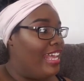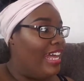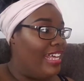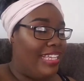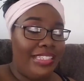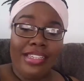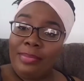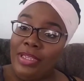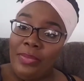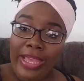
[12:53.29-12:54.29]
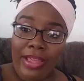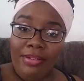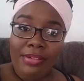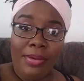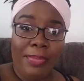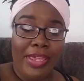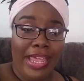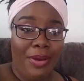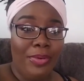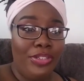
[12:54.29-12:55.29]
Uh, it's gonna be a while, but
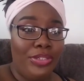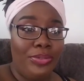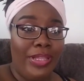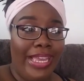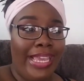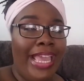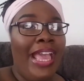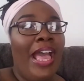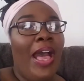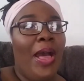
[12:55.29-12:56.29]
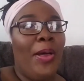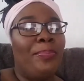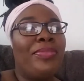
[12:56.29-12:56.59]
I will do like um,